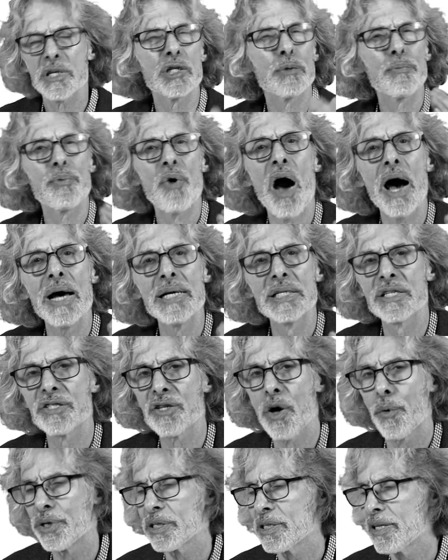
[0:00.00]
surprise is
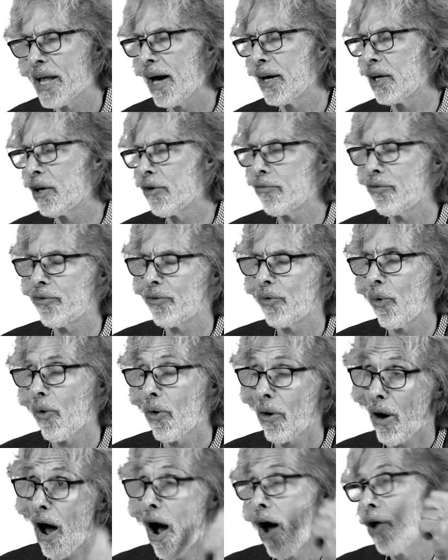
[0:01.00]
always negative
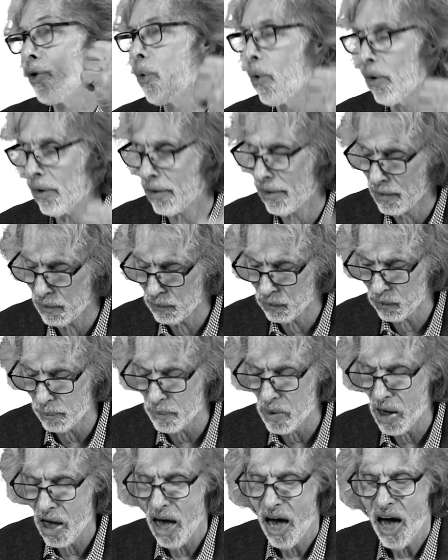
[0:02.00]
for an organism,
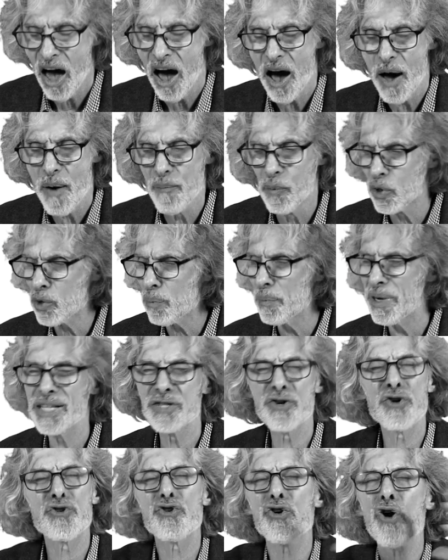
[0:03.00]
which
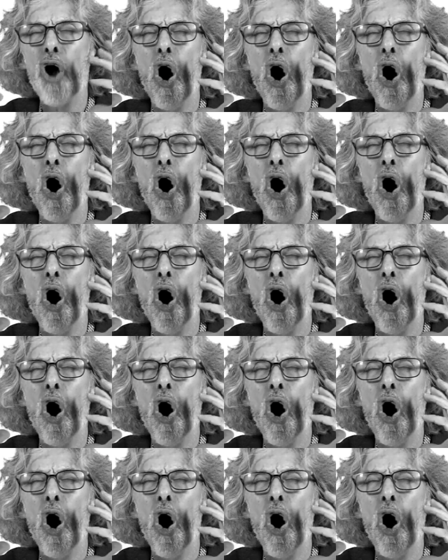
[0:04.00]
means you should